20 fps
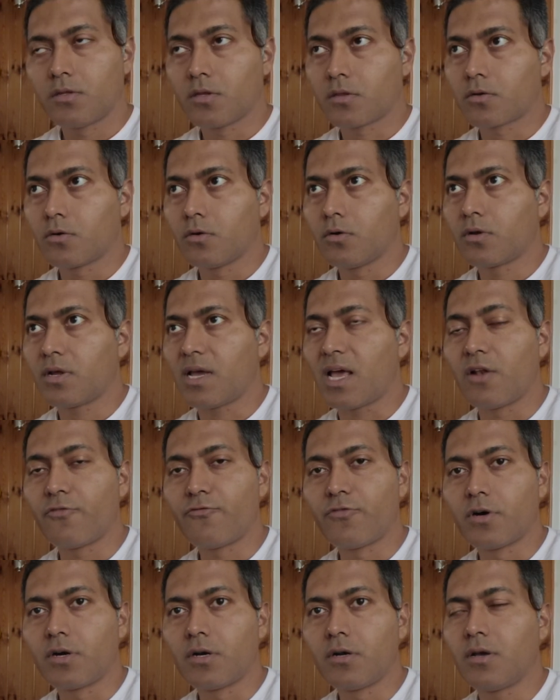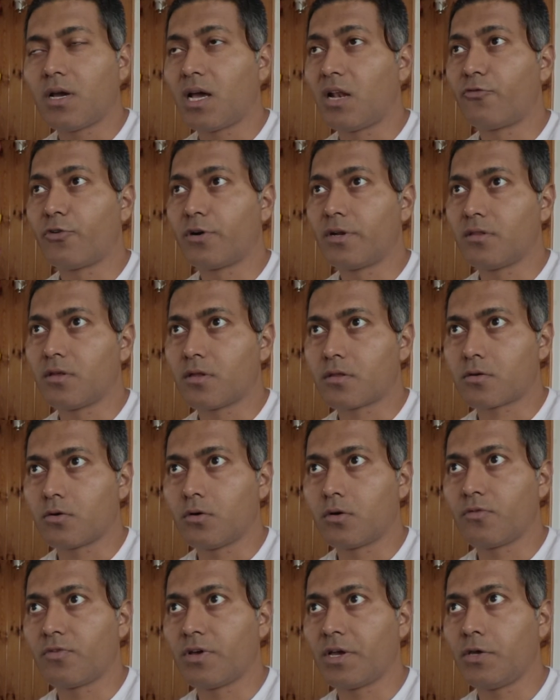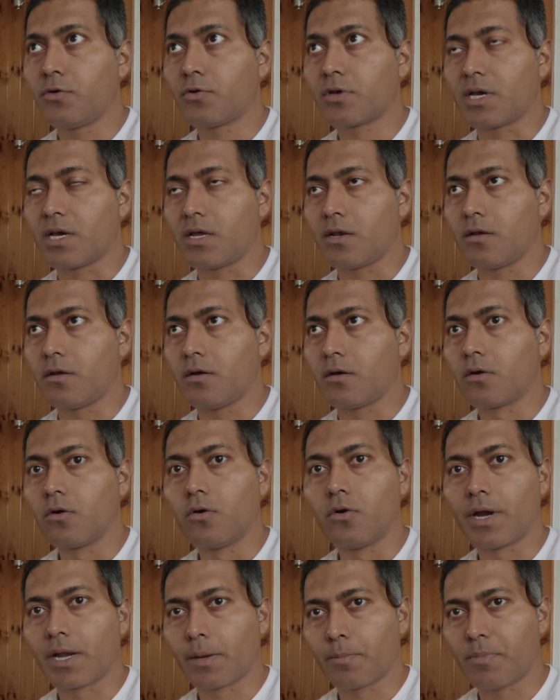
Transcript: The store Helford is a store where you can go and